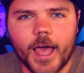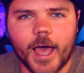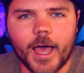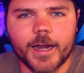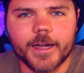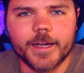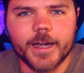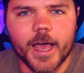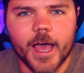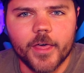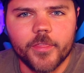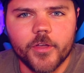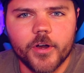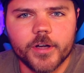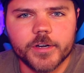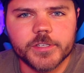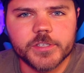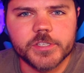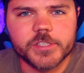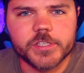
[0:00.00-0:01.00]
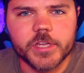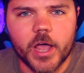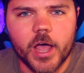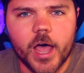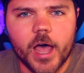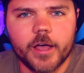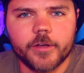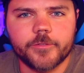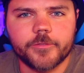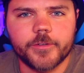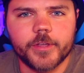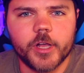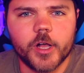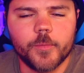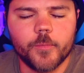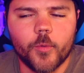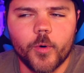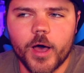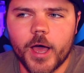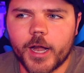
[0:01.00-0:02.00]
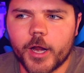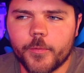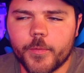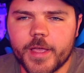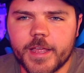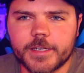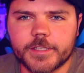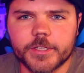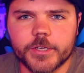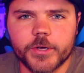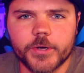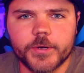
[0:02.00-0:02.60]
Another Saw film? What do we do?